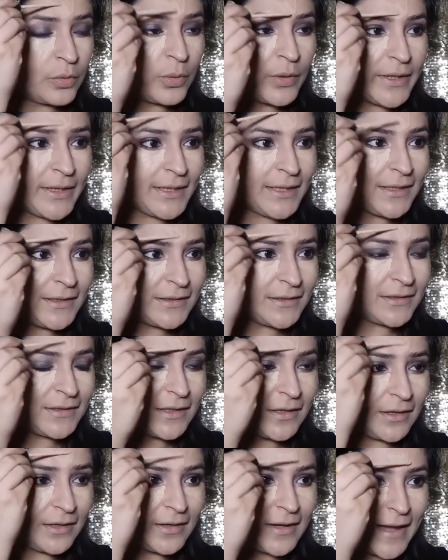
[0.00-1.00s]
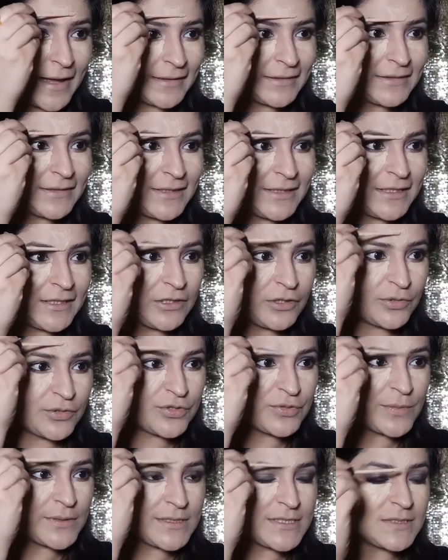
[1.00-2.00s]
Going in at the
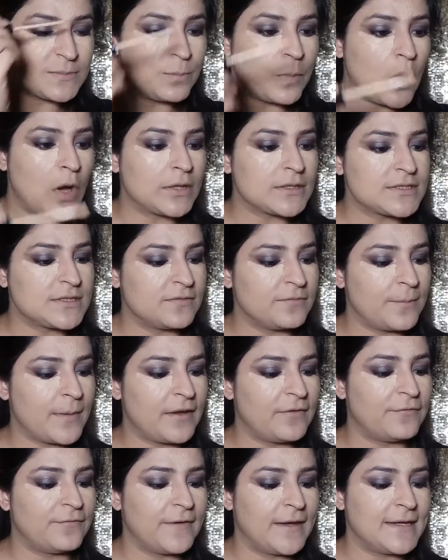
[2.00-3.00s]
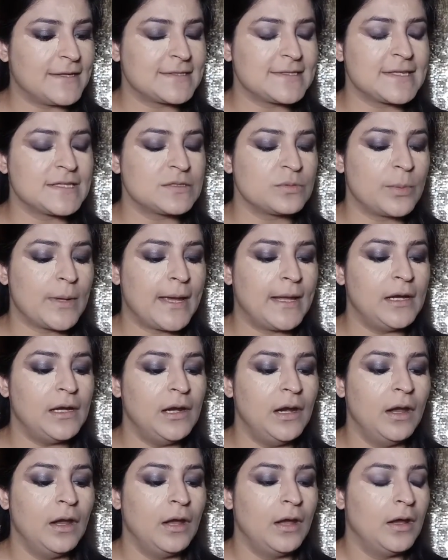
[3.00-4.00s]
usual spots of my face as
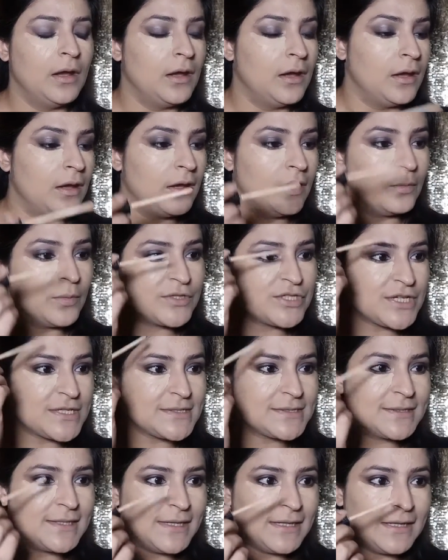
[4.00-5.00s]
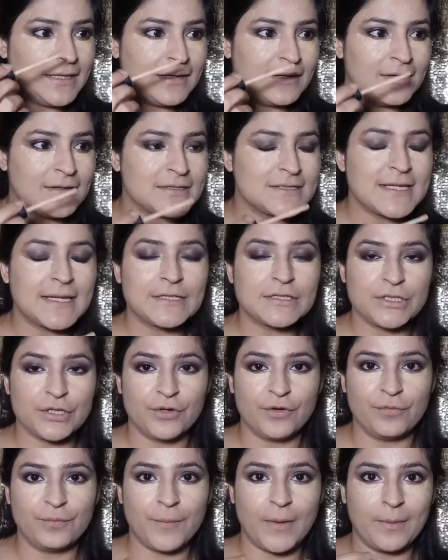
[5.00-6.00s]
well, which is the
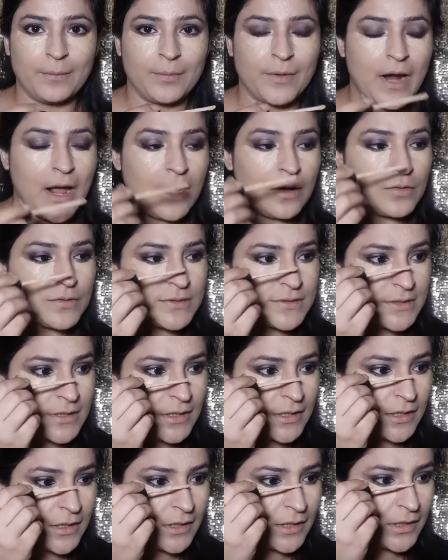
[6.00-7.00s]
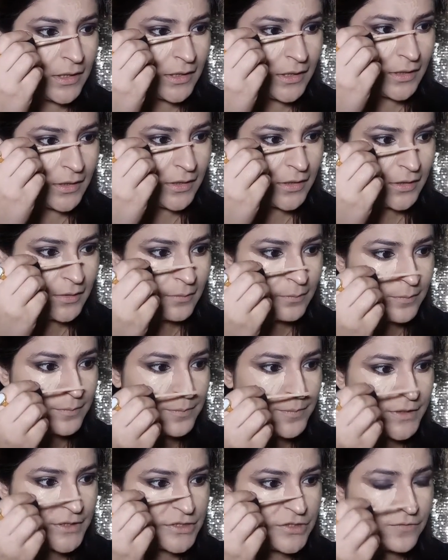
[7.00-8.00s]
center of my brows,
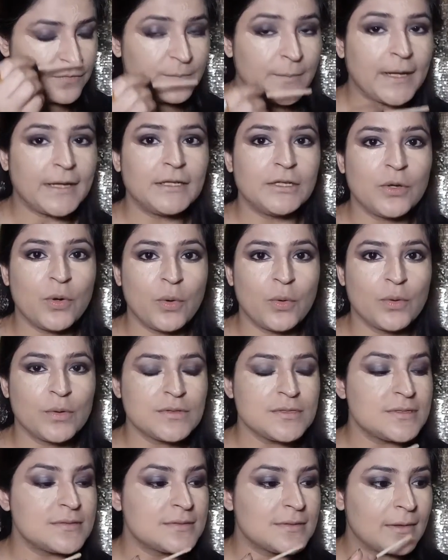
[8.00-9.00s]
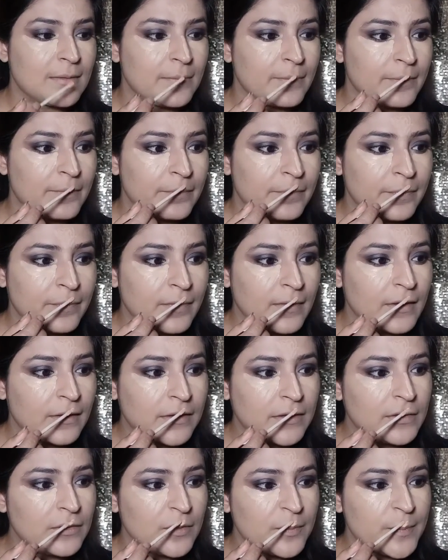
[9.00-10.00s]
bridge of my nose, the
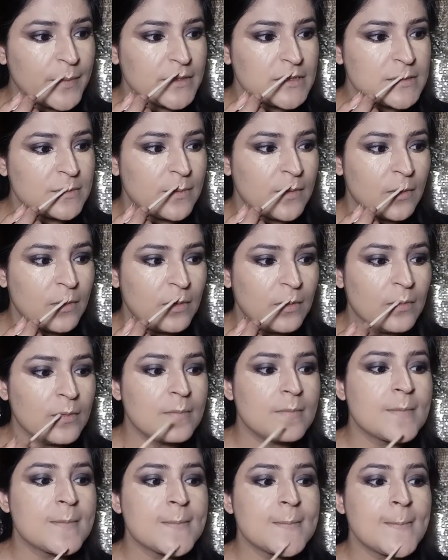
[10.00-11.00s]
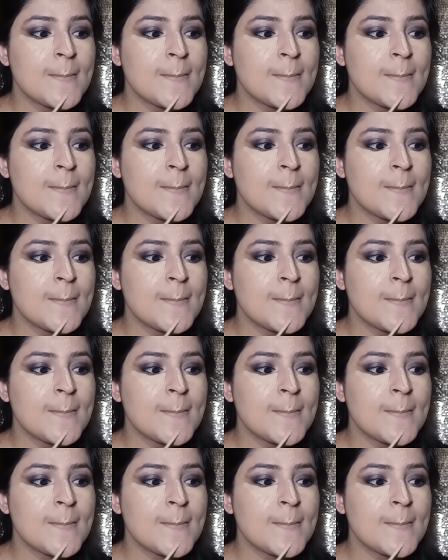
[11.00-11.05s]
cupid's bow